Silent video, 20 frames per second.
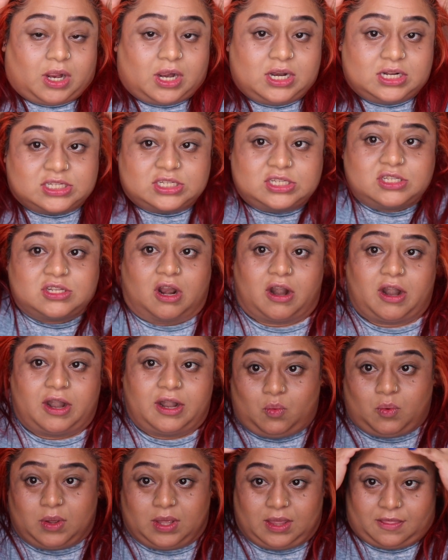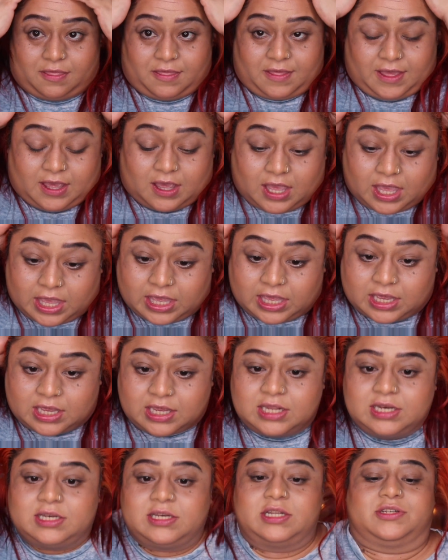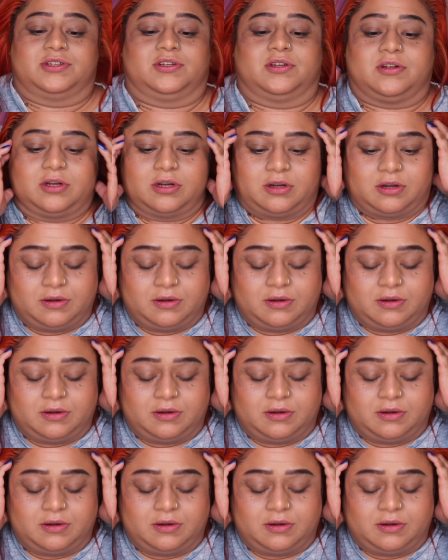gonna start with a conditioner.